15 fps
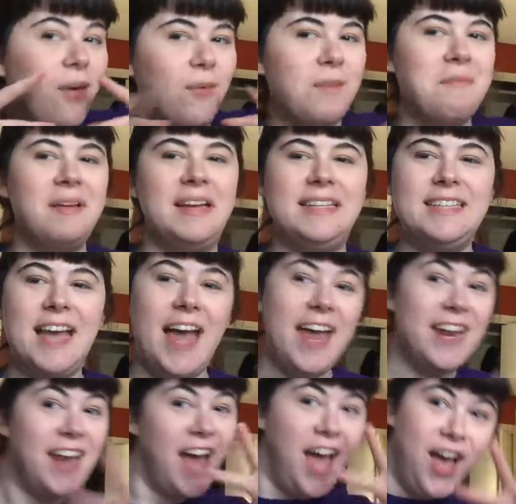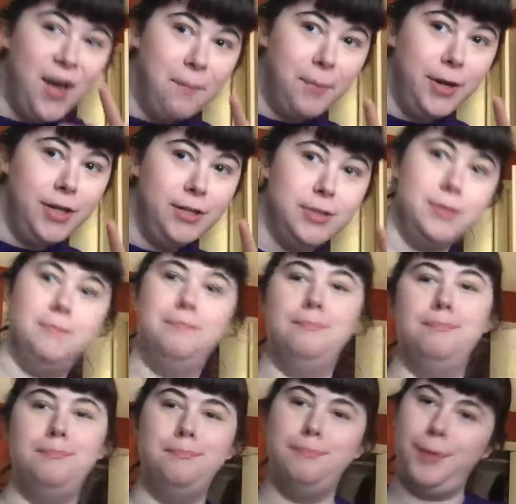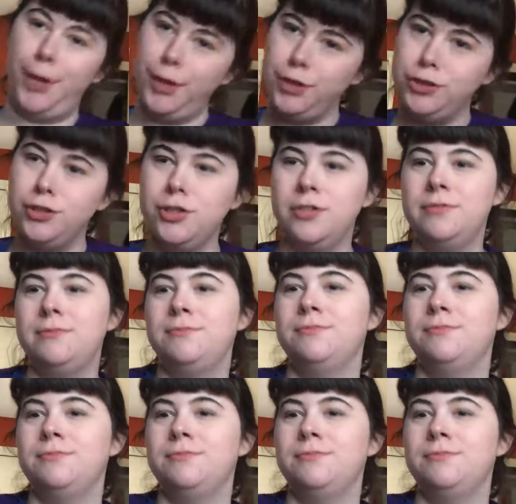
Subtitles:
We're like 10. Peace, bitch.